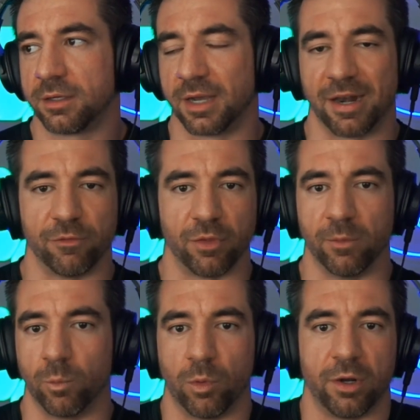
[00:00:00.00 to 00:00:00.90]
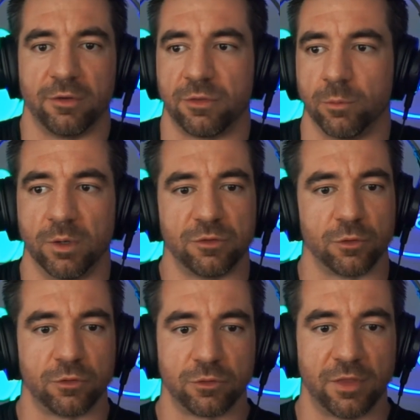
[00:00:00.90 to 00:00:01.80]
kind of what is the
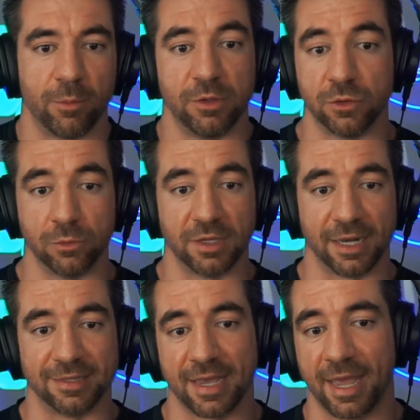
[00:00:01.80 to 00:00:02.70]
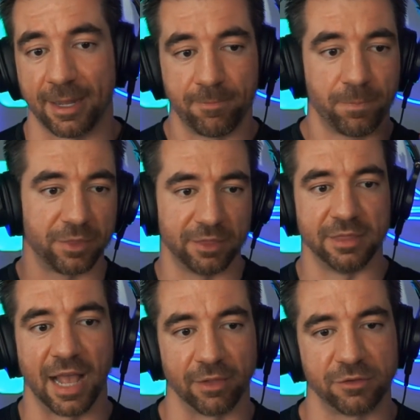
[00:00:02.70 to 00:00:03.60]
research that we do day to day
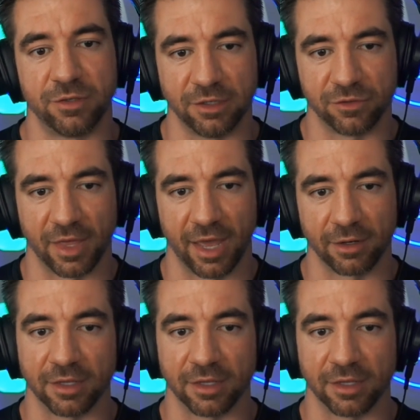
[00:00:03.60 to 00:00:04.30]
now let's teach that.